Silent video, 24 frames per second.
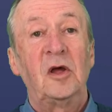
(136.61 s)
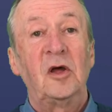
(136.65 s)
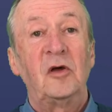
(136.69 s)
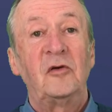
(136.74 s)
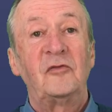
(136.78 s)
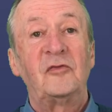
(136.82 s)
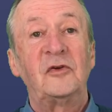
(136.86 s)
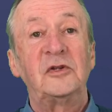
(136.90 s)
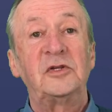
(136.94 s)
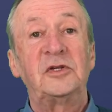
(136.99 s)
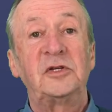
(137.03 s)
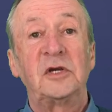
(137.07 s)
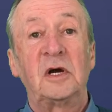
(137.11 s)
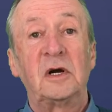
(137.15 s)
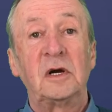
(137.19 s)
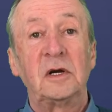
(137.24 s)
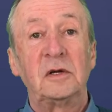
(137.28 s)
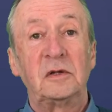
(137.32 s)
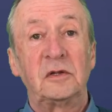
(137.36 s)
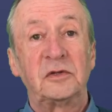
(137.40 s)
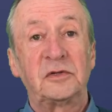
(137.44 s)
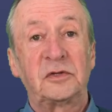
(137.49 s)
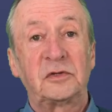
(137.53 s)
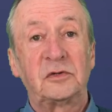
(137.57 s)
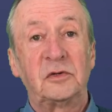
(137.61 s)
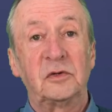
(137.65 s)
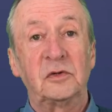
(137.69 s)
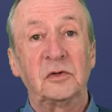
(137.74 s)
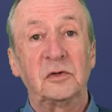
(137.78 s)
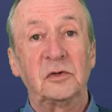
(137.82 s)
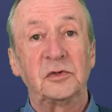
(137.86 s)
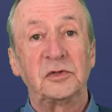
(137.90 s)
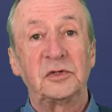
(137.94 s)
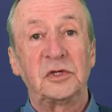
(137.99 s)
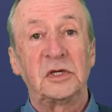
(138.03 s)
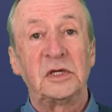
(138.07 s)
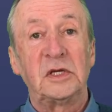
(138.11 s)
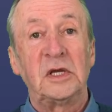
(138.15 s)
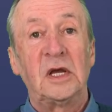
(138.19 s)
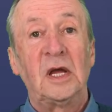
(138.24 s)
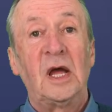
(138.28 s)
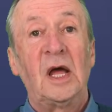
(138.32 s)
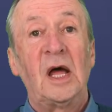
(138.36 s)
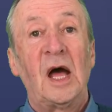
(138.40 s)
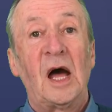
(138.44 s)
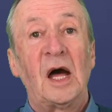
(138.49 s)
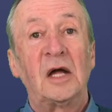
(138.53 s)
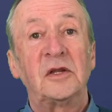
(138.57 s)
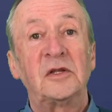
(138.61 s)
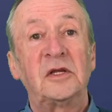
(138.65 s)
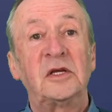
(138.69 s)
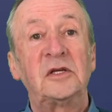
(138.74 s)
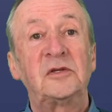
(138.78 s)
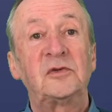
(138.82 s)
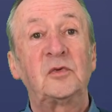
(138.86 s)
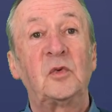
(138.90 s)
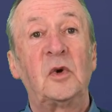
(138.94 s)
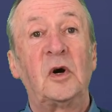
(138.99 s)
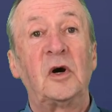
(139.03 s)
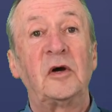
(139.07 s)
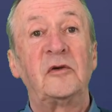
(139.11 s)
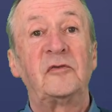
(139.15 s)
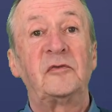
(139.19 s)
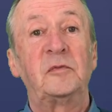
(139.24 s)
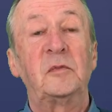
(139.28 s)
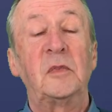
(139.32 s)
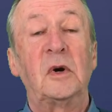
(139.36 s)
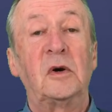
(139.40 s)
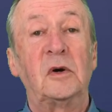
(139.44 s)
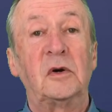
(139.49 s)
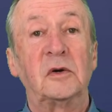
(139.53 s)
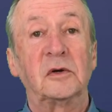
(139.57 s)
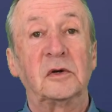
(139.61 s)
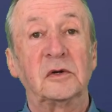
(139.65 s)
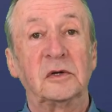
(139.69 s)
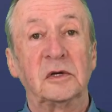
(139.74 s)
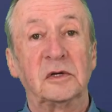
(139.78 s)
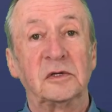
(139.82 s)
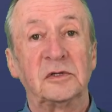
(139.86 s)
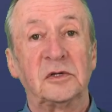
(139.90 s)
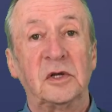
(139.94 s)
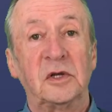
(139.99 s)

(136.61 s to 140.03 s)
for Giles Cawsey and his wife Margaret,